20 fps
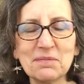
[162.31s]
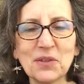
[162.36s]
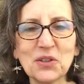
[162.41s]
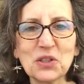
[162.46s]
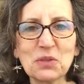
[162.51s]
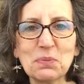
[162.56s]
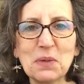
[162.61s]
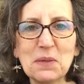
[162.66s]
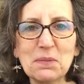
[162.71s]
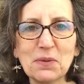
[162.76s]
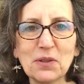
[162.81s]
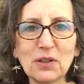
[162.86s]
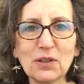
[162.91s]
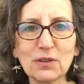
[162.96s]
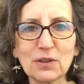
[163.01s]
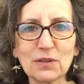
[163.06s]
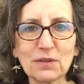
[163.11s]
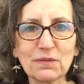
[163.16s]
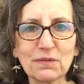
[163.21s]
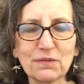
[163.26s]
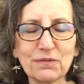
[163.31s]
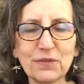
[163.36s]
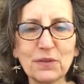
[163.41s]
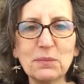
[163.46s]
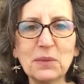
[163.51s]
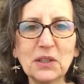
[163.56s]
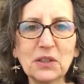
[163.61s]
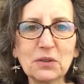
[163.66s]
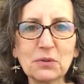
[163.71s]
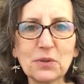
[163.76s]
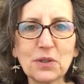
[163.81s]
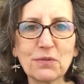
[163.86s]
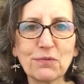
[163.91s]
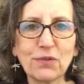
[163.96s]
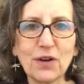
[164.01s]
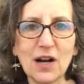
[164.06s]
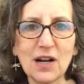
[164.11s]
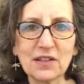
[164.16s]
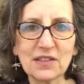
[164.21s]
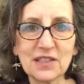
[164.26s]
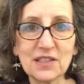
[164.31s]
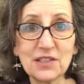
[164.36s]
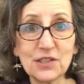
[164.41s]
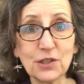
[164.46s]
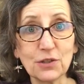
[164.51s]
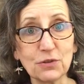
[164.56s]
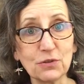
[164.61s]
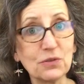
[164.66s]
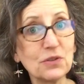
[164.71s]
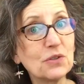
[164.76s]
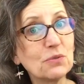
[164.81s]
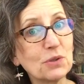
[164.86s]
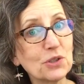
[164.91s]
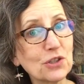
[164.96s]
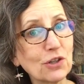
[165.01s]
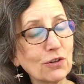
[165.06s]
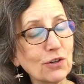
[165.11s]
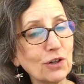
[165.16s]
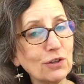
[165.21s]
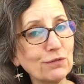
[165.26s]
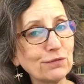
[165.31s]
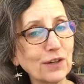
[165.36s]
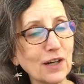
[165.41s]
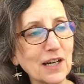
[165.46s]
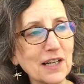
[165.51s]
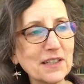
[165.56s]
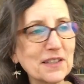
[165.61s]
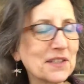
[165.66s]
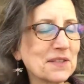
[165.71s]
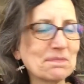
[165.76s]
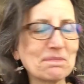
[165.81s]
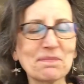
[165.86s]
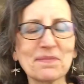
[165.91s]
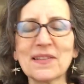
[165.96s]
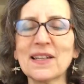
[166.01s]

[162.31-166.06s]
Most people are familiar with frogs and toads, which are all frogs,